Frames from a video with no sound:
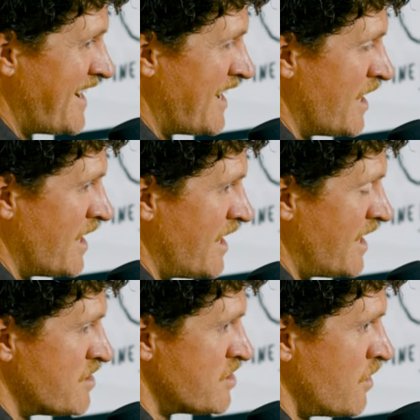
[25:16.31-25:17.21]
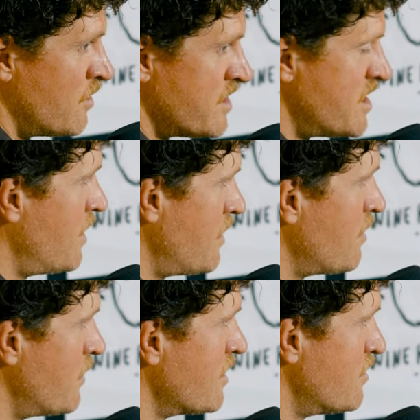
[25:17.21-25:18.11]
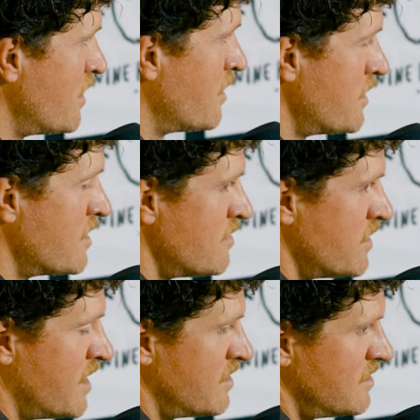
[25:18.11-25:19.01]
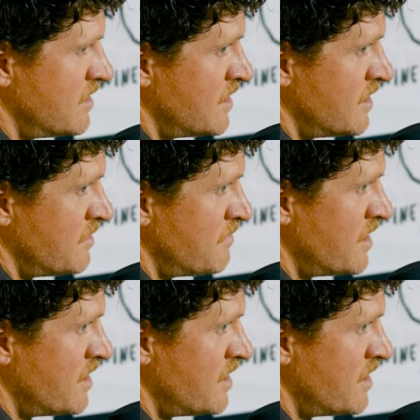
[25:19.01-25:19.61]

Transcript: Uh, and so they said, yeah, yeah, we can do that. We can do that. Um,